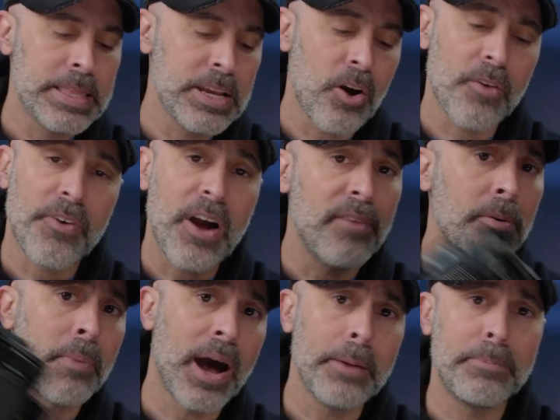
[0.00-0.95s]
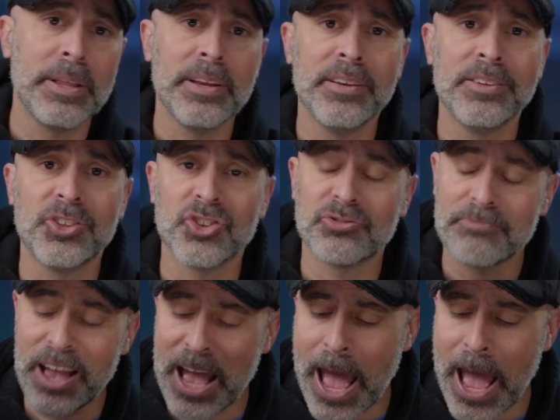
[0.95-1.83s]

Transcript: the R five, in my opinion, just